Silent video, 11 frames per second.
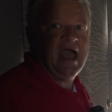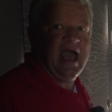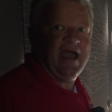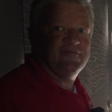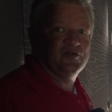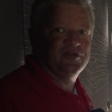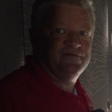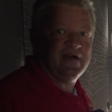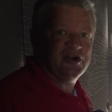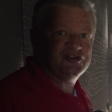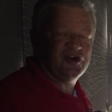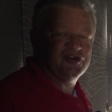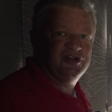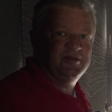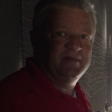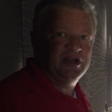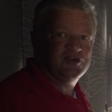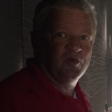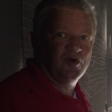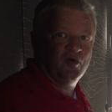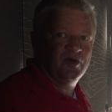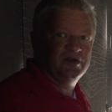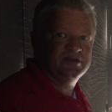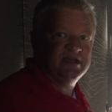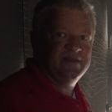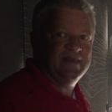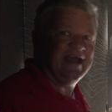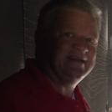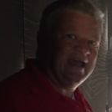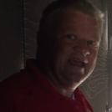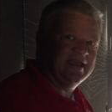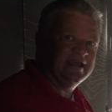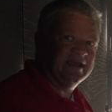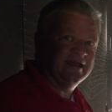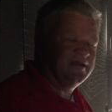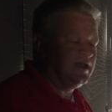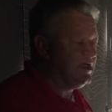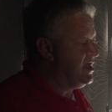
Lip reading: After the fire starts to diminish, we're going to send that data in.